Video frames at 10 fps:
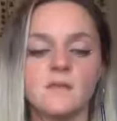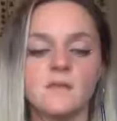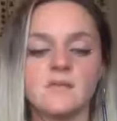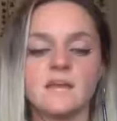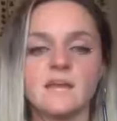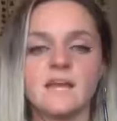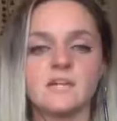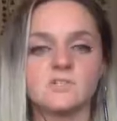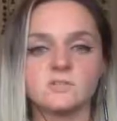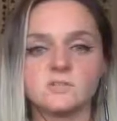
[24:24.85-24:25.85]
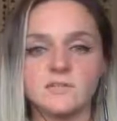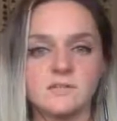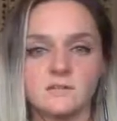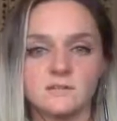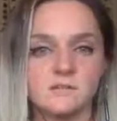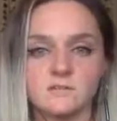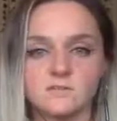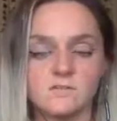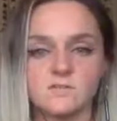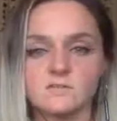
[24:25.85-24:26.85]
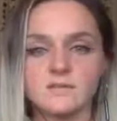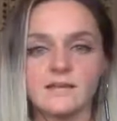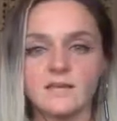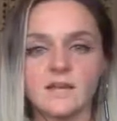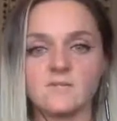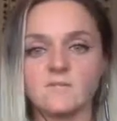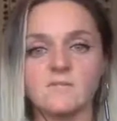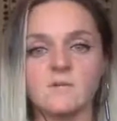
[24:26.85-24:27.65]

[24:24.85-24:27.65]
then it naturally just like kind of